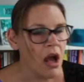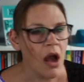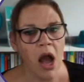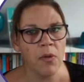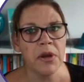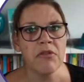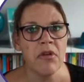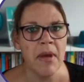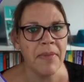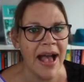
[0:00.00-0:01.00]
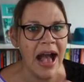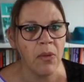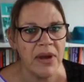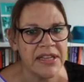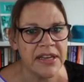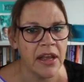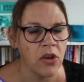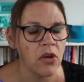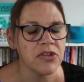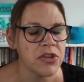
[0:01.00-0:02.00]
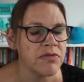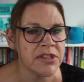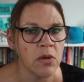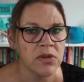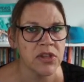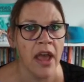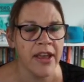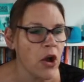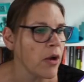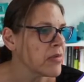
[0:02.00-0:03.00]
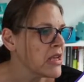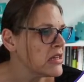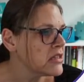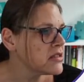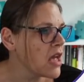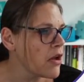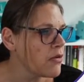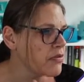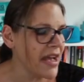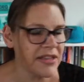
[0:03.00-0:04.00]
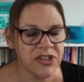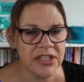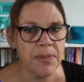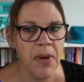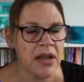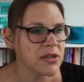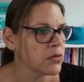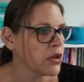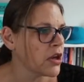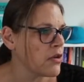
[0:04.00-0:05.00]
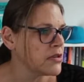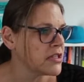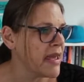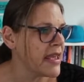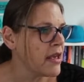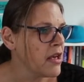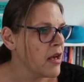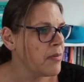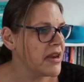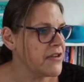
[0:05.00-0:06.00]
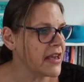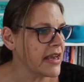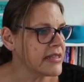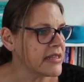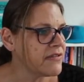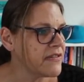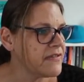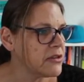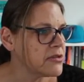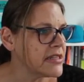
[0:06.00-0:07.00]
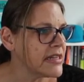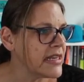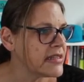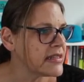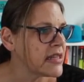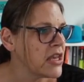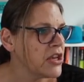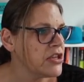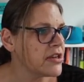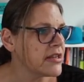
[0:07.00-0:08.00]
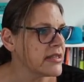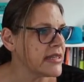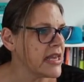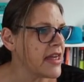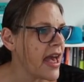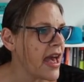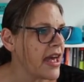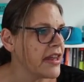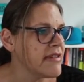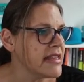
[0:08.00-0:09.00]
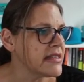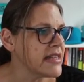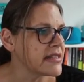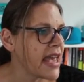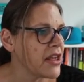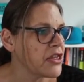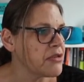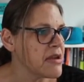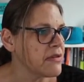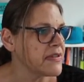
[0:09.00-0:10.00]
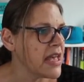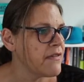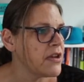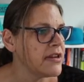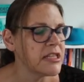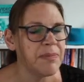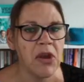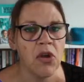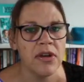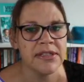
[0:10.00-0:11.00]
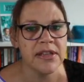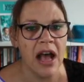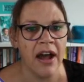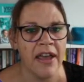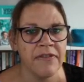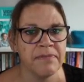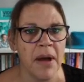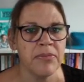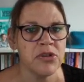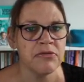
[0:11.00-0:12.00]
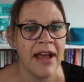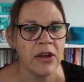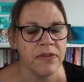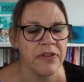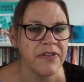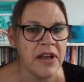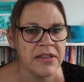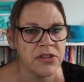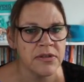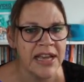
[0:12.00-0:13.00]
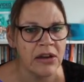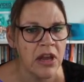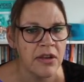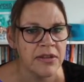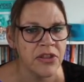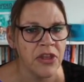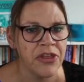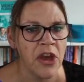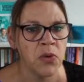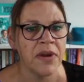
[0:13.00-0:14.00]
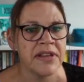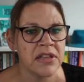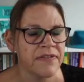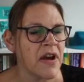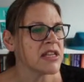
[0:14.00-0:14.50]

I want to remember how I did it and got to the results that I got. So that's just a personal note to me, but if you get yourself a filtered lists, you can see there, and the reason it's saying 3 of 7 is because I've bumbled around with the first 2 downloads, and the 3rd one is the first